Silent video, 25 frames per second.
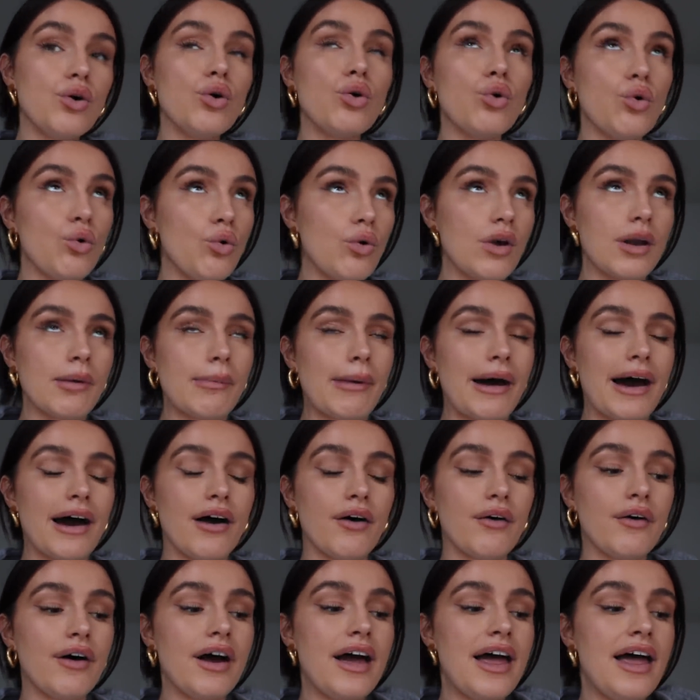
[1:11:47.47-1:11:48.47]
all
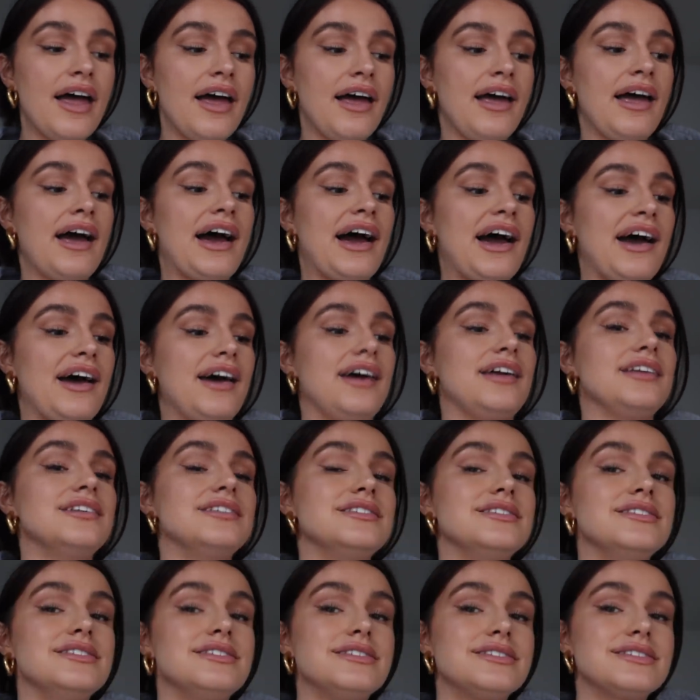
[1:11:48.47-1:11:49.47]
about
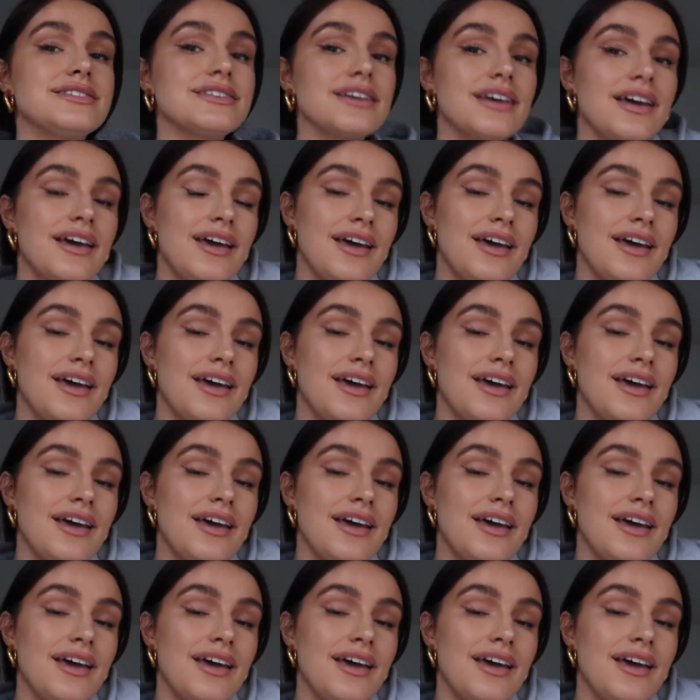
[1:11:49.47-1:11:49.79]
and